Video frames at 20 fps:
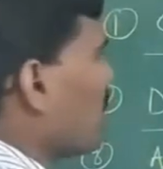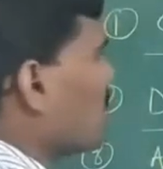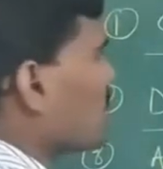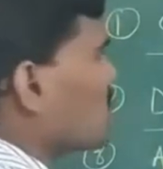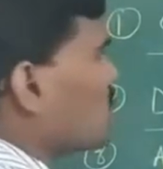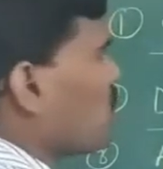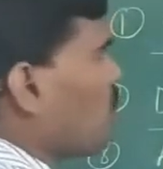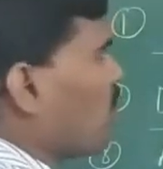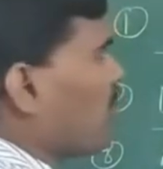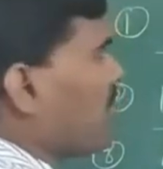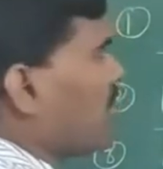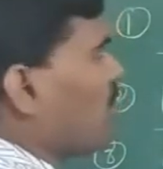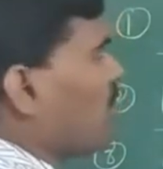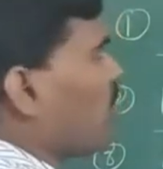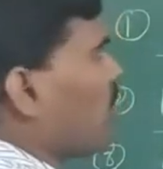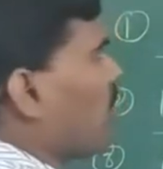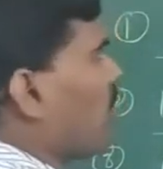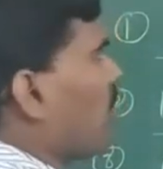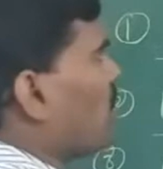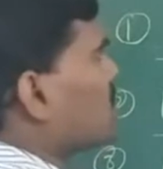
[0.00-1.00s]
How many
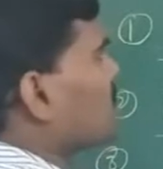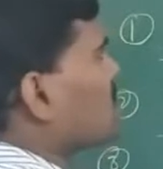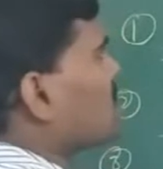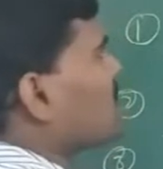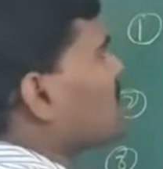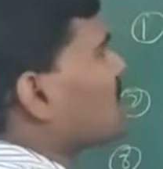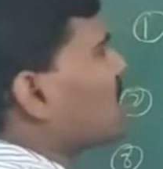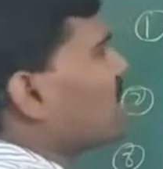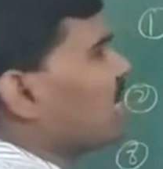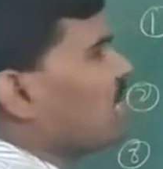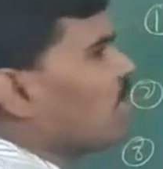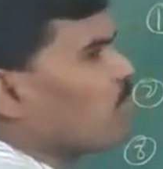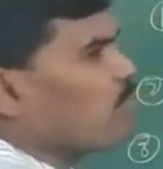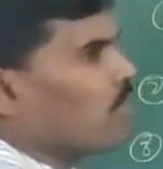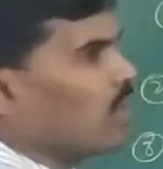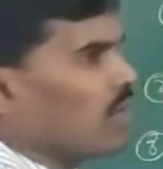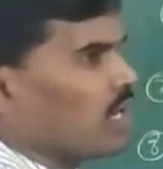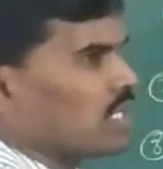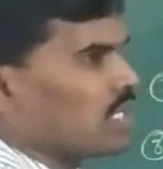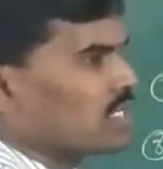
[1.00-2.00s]
parts? Three
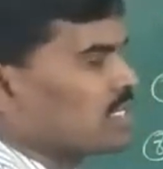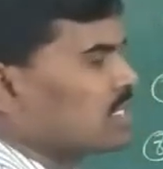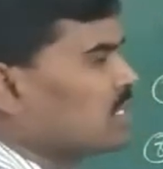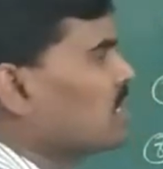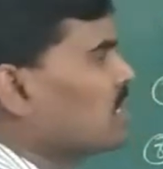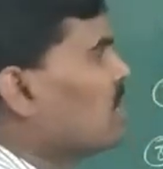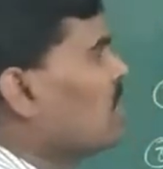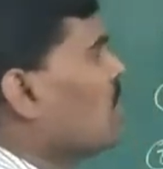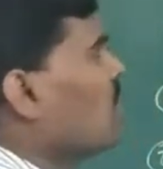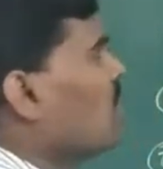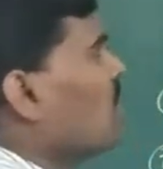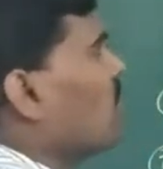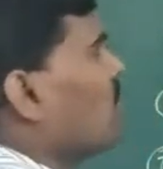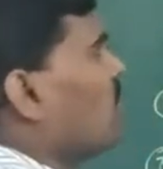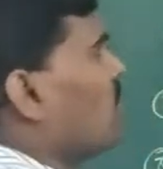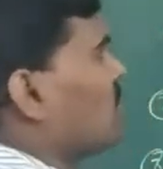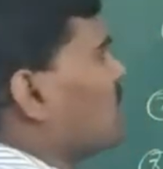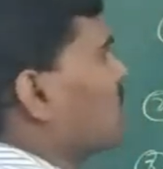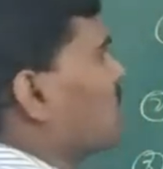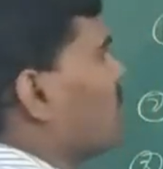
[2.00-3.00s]
parts.
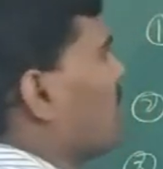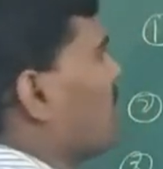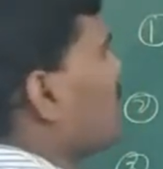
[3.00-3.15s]
First one